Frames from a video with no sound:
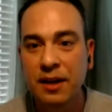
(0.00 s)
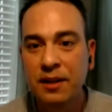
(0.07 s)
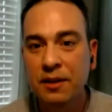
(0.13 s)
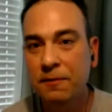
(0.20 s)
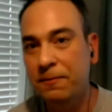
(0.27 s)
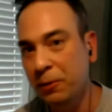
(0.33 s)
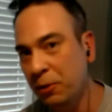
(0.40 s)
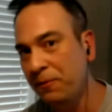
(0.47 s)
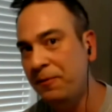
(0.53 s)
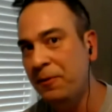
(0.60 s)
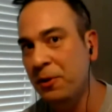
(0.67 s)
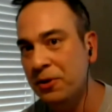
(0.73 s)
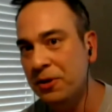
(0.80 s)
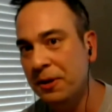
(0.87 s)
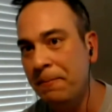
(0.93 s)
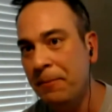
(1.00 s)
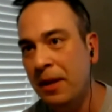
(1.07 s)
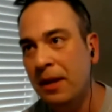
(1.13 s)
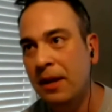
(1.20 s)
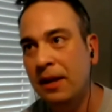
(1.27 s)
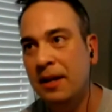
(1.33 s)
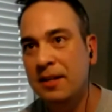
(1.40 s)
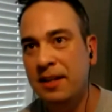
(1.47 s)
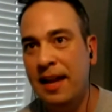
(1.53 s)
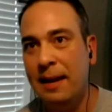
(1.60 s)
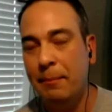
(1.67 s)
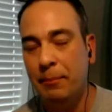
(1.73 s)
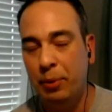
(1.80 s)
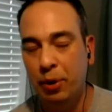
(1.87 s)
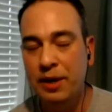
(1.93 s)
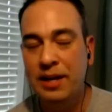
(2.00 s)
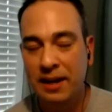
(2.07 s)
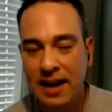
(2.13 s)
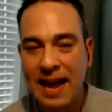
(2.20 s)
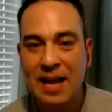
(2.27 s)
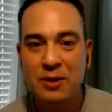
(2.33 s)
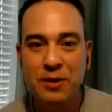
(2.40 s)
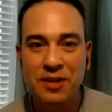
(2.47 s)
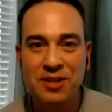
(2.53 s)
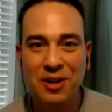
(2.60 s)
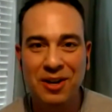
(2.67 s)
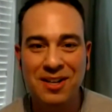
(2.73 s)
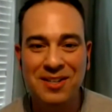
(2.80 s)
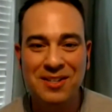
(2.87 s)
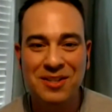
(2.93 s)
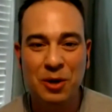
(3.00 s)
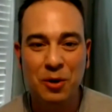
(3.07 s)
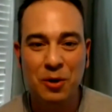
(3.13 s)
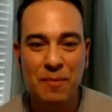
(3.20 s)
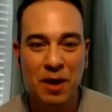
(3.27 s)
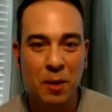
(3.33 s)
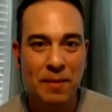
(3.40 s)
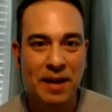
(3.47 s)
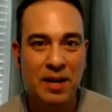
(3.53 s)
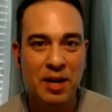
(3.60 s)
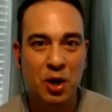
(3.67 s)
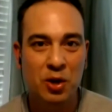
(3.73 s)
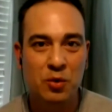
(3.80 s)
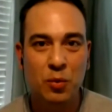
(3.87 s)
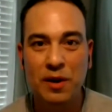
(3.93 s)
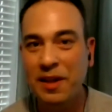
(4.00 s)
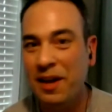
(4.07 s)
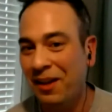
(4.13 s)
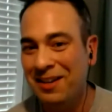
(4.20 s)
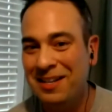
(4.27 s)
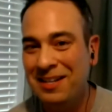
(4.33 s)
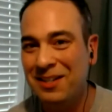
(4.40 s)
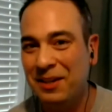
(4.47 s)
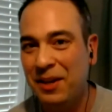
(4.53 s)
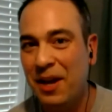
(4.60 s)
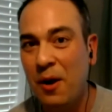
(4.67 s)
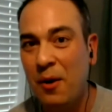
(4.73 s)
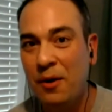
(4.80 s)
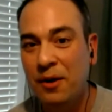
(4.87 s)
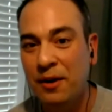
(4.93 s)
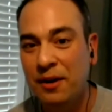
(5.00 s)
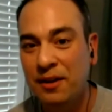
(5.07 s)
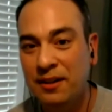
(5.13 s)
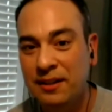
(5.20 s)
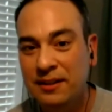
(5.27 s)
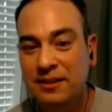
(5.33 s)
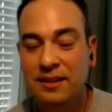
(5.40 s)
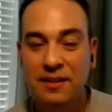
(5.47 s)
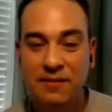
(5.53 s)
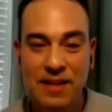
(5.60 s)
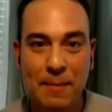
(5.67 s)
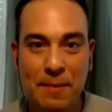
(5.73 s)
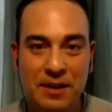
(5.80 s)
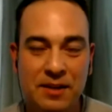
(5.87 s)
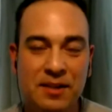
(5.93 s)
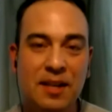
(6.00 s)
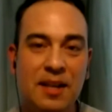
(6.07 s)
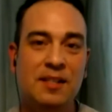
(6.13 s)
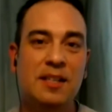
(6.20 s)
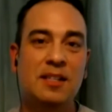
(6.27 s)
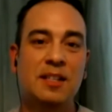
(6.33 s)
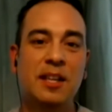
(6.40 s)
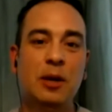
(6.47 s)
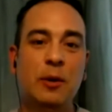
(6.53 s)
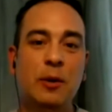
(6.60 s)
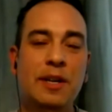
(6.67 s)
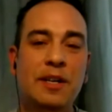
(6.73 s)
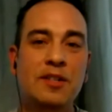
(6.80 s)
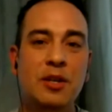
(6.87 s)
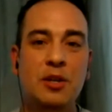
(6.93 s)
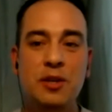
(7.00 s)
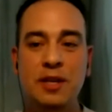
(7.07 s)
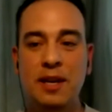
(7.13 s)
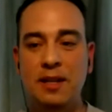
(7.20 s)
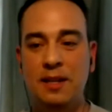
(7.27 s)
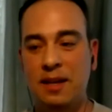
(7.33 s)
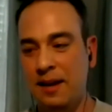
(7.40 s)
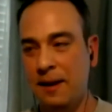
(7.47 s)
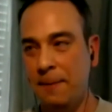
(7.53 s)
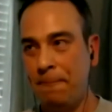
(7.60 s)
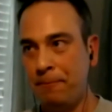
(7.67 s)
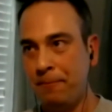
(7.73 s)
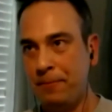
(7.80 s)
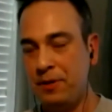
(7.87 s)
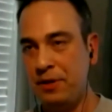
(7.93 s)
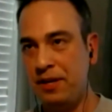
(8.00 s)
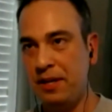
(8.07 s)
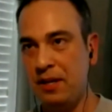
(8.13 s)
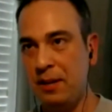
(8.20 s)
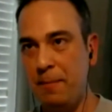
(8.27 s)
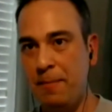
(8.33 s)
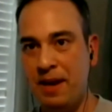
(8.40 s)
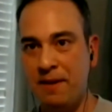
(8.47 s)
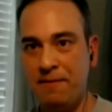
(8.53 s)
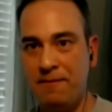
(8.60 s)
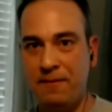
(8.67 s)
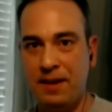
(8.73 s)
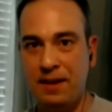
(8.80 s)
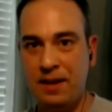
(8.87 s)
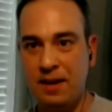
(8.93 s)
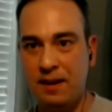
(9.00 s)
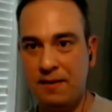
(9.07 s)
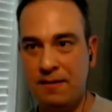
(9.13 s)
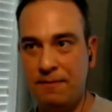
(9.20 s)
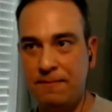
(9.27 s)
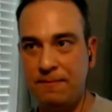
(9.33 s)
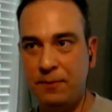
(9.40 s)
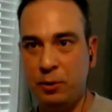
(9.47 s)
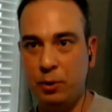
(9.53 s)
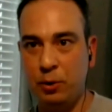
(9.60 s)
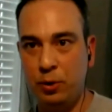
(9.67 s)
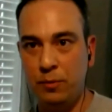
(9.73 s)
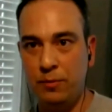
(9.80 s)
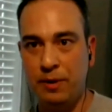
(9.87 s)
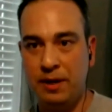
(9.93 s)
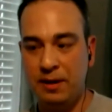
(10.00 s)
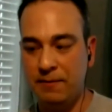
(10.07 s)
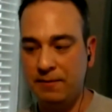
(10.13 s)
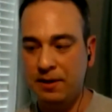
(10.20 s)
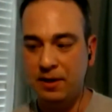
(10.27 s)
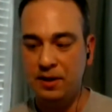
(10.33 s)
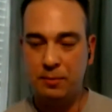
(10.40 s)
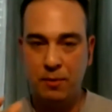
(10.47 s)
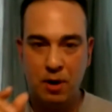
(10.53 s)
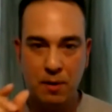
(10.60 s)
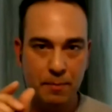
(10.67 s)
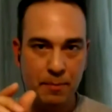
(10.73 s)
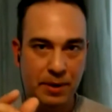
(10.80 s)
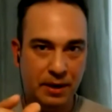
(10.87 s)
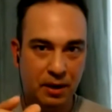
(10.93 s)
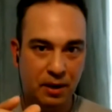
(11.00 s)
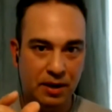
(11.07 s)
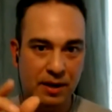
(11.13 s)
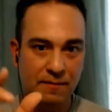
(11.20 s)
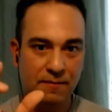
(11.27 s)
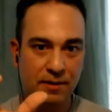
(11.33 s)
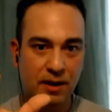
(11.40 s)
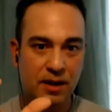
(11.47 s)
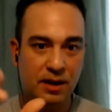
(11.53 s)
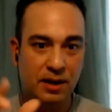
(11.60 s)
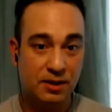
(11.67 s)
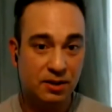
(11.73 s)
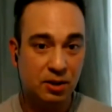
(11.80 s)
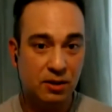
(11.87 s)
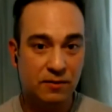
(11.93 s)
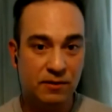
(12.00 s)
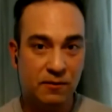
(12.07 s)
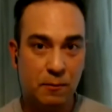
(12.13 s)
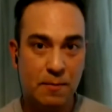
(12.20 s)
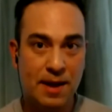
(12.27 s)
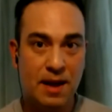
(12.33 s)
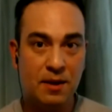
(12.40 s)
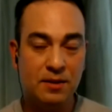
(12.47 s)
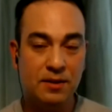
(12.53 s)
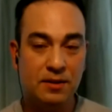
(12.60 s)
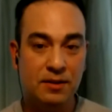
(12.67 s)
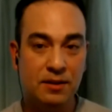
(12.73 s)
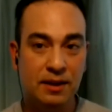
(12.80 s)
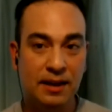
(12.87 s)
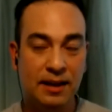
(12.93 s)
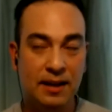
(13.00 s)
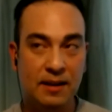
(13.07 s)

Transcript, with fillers: food fusion is like putting an address on it so the mailman knows where the hell it needs to go. If that makes mm-hmm. sense. That's literally it is. So you get you get the benefit of food, but in a very small pill in very conservative amounts. And the